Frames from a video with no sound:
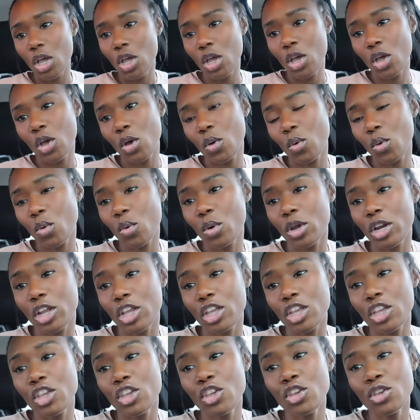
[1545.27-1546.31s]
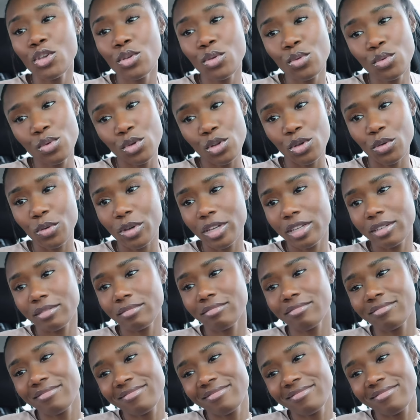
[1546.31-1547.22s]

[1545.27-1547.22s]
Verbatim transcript: Mm. What are you doing?